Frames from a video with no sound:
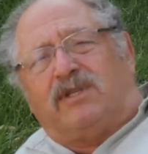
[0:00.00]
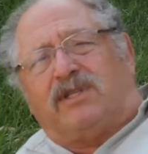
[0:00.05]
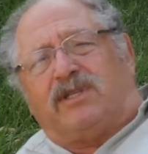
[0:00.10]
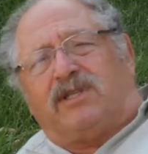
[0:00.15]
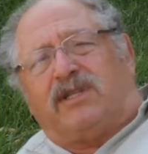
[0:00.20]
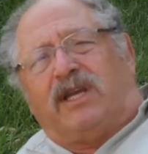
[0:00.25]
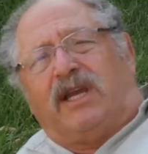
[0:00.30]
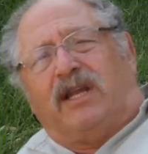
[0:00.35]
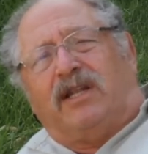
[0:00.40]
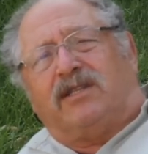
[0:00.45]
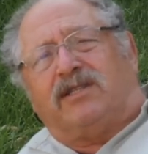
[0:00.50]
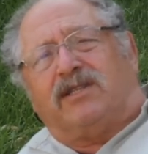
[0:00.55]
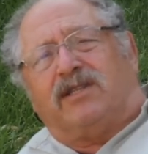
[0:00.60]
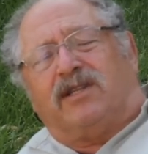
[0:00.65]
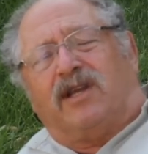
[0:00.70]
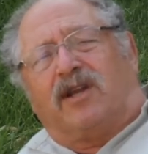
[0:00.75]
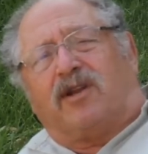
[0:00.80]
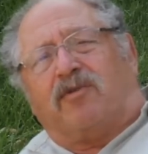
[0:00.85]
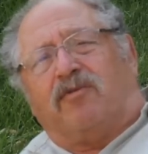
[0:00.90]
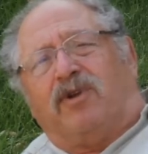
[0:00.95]
since
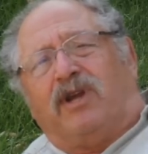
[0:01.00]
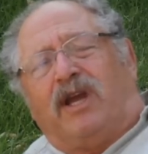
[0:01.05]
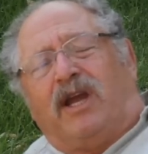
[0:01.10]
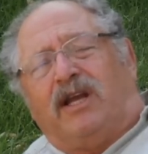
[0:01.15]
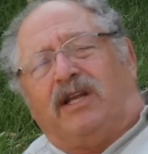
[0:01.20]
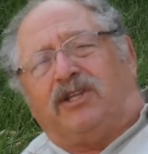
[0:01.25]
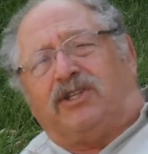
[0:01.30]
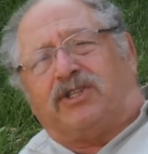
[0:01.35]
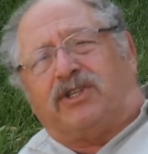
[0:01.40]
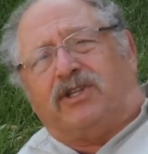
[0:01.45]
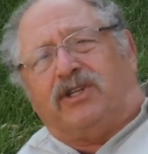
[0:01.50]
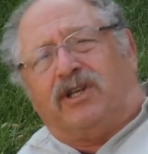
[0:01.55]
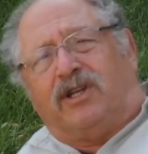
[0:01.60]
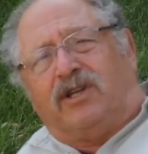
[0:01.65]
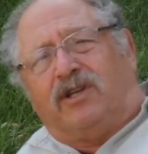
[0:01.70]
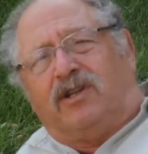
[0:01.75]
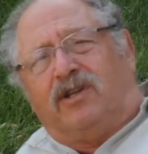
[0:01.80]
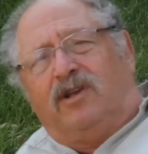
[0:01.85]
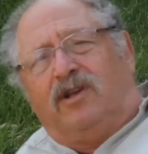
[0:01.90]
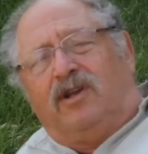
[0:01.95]
the creation